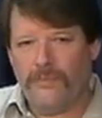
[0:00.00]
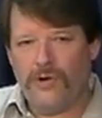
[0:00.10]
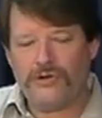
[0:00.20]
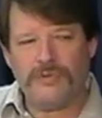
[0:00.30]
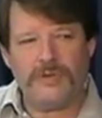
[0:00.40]

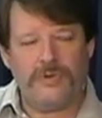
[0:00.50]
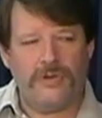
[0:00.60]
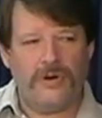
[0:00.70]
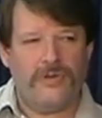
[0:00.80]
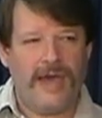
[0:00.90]
most people,
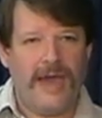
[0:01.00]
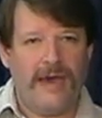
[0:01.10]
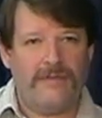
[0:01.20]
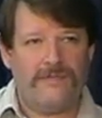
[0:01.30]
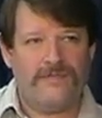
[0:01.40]
though, they
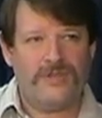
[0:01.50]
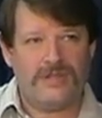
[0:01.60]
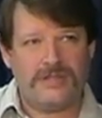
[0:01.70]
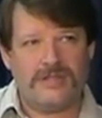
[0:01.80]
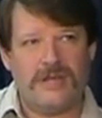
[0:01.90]
have this
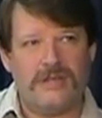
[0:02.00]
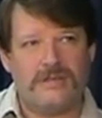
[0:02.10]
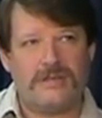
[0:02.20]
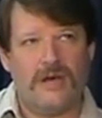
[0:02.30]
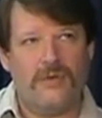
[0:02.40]

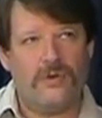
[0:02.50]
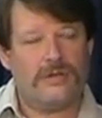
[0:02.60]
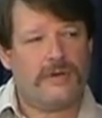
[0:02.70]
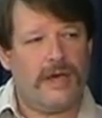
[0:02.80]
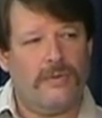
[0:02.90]
sense of
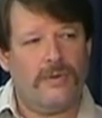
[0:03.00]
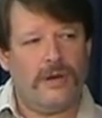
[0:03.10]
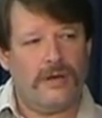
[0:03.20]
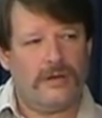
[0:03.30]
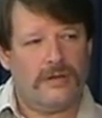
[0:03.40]
what's right and
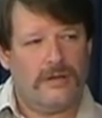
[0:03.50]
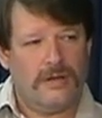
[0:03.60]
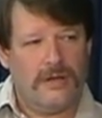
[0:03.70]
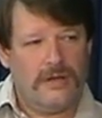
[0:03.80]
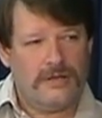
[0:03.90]
wrong.
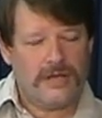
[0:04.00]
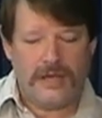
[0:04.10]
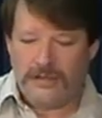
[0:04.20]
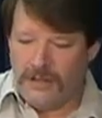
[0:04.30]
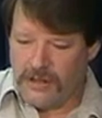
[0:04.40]
It's
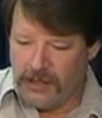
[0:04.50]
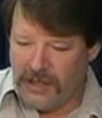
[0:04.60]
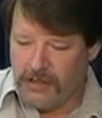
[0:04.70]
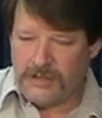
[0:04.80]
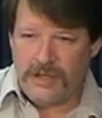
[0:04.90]
like, you know, to
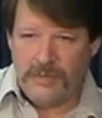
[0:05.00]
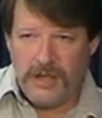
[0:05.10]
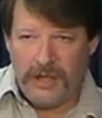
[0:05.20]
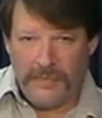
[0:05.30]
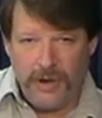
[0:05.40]
kill
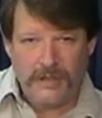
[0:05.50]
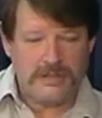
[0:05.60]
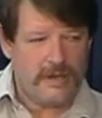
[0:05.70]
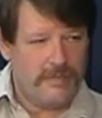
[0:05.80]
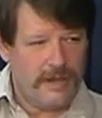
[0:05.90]
somebody, to punch
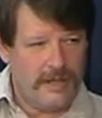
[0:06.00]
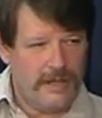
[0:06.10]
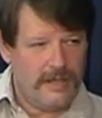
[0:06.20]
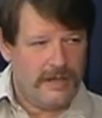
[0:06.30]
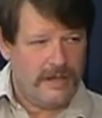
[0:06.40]

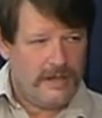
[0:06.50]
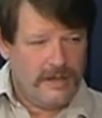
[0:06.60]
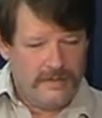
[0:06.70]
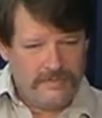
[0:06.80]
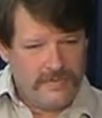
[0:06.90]
somebody
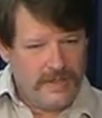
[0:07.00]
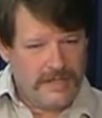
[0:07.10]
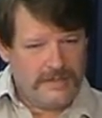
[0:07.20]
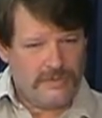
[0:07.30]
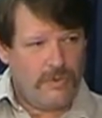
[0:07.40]

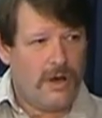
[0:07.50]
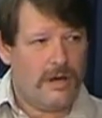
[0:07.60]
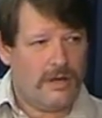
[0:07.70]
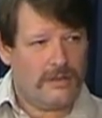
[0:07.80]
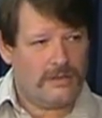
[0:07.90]
is
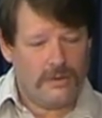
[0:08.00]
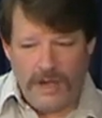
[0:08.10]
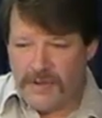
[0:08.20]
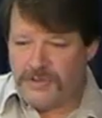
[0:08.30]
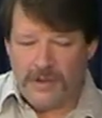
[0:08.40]
wrong. To
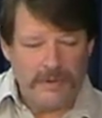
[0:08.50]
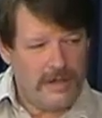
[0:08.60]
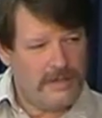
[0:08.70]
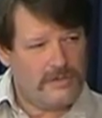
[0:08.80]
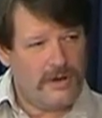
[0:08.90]
rape somebody
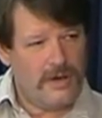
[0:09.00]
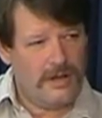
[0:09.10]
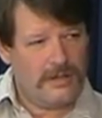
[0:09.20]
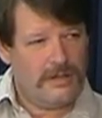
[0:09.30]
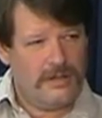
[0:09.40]
is
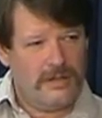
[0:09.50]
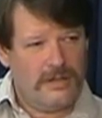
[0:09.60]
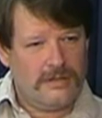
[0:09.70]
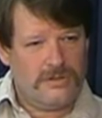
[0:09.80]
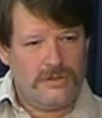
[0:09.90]
wrong.
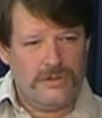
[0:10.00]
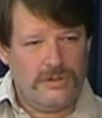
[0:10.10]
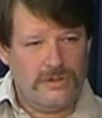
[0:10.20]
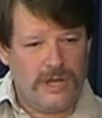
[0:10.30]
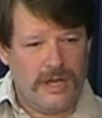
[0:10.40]

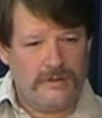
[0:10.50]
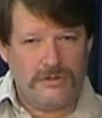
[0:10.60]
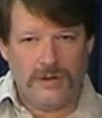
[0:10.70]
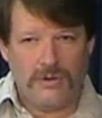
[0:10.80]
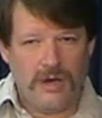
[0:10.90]
To
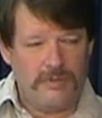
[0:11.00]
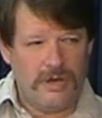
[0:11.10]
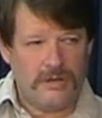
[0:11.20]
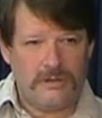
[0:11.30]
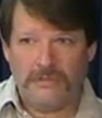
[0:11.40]
drink raw
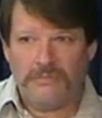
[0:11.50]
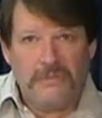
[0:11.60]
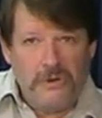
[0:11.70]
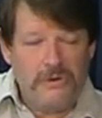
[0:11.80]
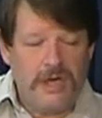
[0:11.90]
milk,
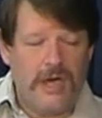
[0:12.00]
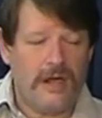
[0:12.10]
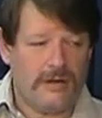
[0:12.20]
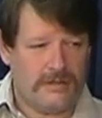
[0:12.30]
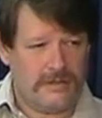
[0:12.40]
who
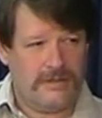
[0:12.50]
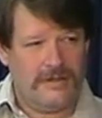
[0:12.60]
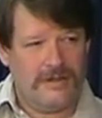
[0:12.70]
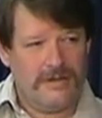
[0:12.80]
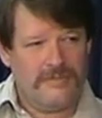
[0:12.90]
cares?
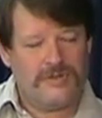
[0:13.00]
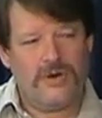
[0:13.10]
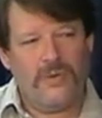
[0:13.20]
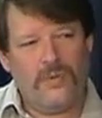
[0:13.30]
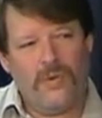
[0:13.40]
So
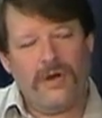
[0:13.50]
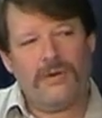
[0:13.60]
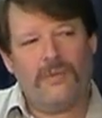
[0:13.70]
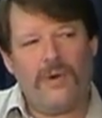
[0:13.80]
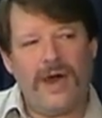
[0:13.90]

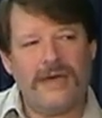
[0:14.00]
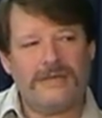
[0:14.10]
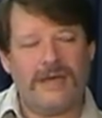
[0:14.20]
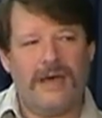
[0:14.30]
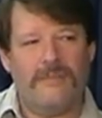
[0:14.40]
why is
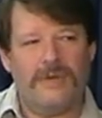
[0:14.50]
that?